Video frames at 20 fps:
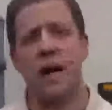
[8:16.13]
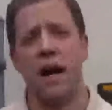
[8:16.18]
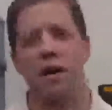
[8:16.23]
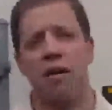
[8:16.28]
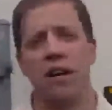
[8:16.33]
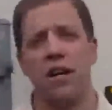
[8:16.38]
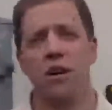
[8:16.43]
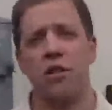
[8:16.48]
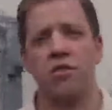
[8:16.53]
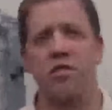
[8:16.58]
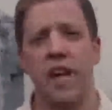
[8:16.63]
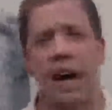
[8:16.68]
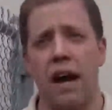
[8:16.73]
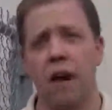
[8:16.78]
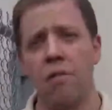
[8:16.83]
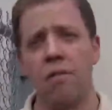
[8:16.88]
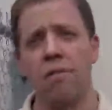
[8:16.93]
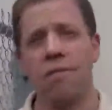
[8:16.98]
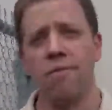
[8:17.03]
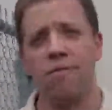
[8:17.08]
power goes
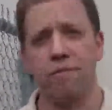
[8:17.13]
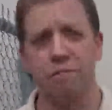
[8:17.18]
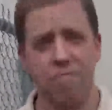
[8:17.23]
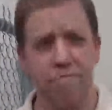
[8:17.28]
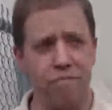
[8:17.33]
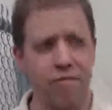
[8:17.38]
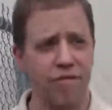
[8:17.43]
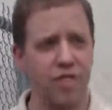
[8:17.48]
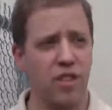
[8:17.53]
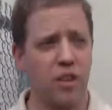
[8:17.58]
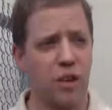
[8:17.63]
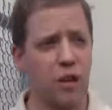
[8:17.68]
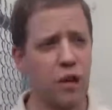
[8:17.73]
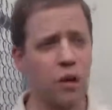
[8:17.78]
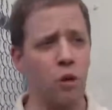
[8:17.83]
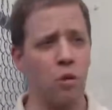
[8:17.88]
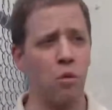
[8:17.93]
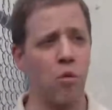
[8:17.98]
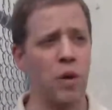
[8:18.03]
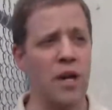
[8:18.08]
down,
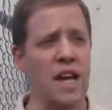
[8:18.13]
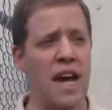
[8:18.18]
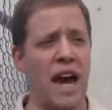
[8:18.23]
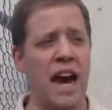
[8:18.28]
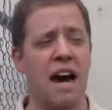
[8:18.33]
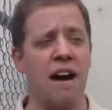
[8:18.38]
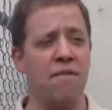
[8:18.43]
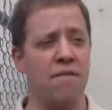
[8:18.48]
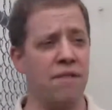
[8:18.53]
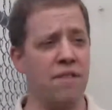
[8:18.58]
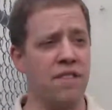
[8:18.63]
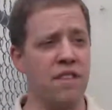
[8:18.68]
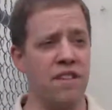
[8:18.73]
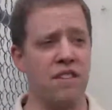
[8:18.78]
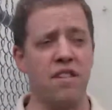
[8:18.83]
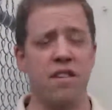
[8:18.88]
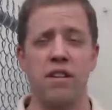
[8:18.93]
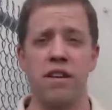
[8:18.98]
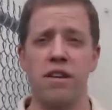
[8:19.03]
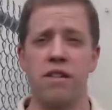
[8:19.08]
we have
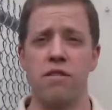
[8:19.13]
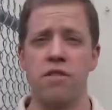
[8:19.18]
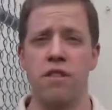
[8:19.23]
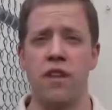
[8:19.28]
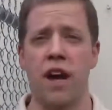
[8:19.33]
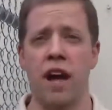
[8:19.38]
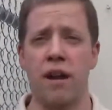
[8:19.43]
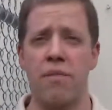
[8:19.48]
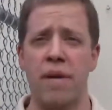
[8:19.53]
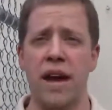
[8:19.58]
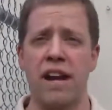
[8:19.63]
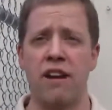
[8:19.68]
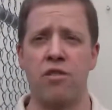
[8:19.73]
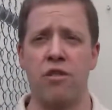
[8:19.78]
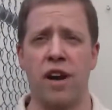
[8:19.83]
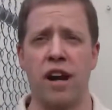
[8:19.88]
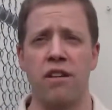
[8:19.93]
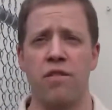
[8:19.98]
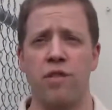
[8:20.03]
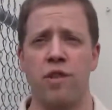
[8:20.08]
the automatic
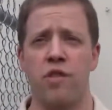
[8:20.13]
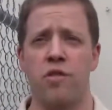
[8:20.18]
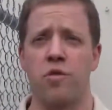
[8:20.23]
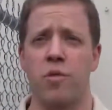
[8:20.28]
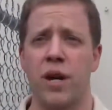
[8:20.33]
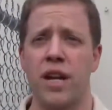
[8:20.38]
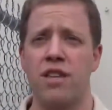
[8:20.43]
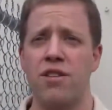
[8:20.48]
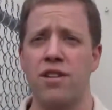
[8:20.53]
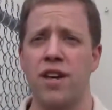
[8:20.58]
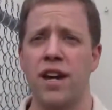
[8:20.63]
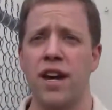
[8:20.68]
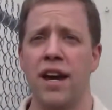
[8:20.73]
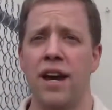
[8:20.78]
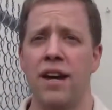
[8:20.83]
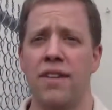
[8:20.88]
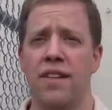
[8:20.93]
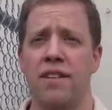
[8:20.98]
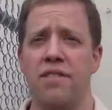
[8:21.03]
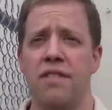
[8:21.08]
transfer switch
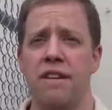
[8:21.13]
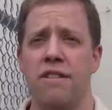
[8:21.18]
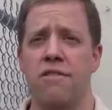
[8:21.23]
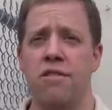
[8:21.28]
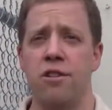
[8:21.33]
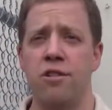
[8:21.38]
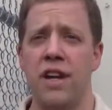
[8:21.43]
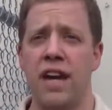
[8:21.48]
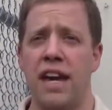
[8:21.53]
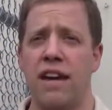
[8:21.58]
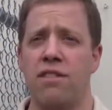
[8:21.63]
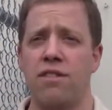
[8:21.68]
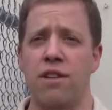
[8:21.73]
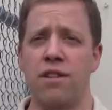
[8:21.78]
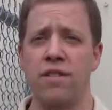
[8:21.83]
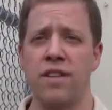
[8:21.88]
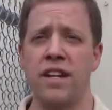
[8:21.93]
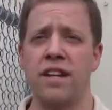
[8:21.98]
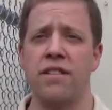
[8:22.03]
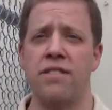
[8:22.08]
that says, okay,
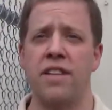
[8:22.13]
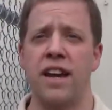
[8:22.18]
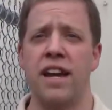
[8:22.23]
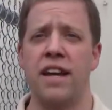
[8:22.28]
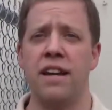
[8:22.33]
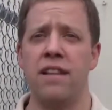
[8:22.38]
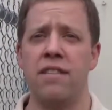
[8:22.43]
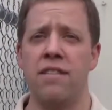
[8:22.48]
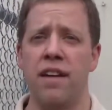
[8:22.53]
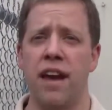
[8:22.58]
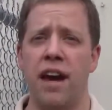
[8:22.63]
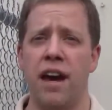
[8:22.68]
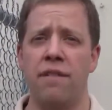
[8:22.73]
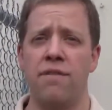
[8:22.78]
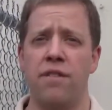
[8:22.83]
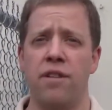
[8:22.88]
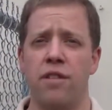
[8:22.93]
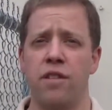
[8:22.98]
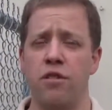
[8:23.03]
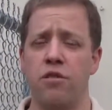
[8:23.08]
13 seconds
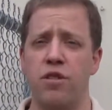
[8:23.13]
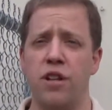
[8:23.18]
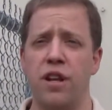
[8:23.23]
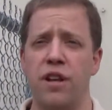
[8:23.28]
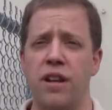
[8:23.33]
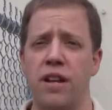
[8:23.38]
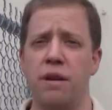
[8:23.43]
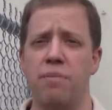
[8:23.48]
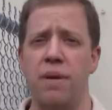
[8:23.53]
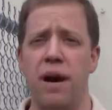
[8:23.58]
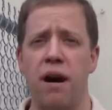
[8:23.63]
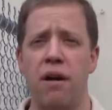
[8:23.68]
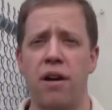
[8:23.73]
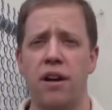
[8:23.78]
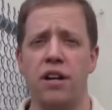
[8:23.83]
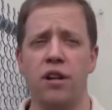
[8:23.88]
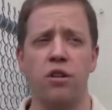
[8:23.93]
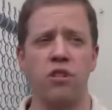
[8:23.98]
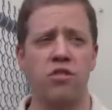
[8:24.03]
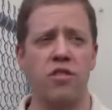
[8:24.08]
after the utility power
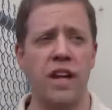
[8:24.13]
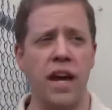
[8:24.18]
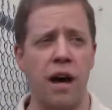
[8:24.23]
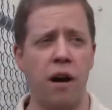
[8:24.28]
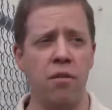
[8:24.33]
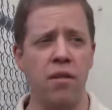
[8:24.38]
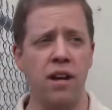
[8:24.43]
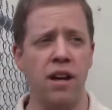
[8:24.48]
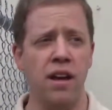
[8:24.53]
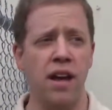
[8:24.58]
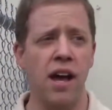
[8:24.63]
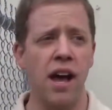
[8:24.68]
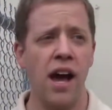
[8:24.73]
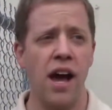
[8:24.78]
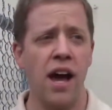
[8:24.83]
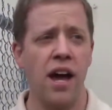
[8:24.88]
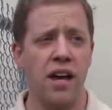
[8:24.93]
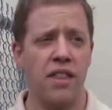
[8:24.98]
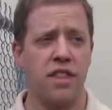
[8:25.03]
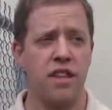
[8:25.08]
goes down,
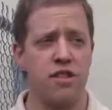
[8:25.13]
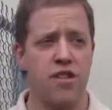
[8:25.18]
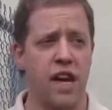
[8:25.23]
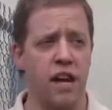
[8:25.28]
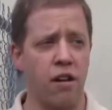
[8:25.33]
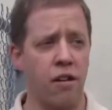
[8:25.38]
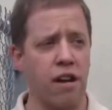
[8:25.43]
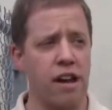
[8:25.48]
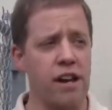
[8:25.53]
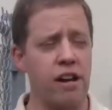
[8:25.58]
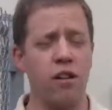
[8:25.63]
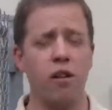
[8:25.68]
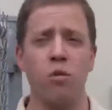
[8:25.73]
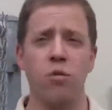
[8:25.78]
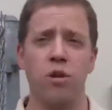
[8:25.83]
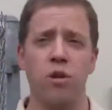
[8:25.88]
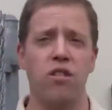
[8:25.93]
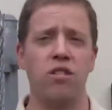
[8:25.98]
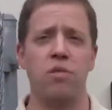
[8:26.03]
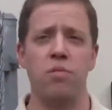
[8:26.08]
the generator
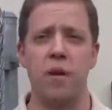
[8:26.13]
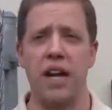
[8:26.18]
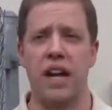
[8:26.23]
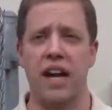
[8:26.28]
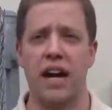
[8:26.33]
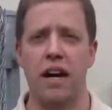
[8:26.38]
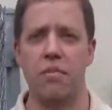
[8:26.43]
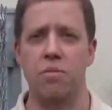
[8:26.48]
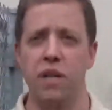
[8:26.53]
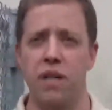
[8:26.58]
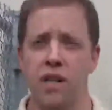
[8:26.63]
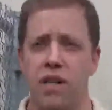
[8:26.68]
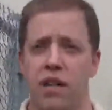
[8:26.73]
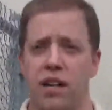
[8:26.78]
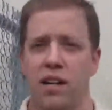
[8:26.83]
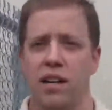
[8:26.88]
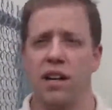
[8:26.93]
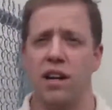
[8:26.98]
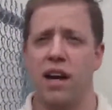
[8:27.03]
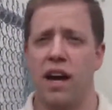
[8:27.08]
will spin up.
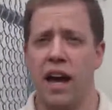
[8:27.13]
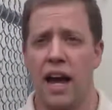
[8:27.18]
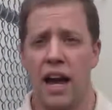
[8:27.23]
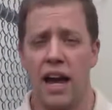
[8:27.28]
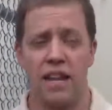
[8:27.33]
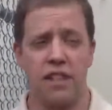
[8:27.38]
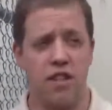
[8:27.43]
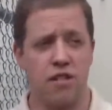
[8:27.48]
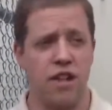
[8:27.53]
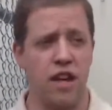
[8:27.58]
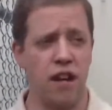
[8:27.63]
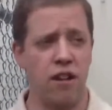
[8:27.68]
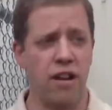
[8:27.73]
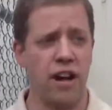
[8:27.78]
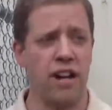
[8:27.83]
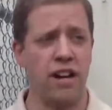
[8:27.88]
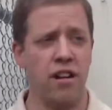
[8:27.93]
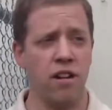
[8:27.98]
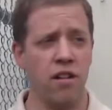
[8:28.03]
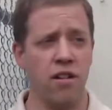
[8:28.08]
And the
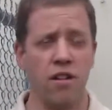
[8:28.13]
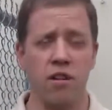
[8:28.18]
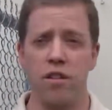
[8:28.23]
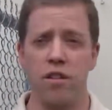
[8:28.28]
generator,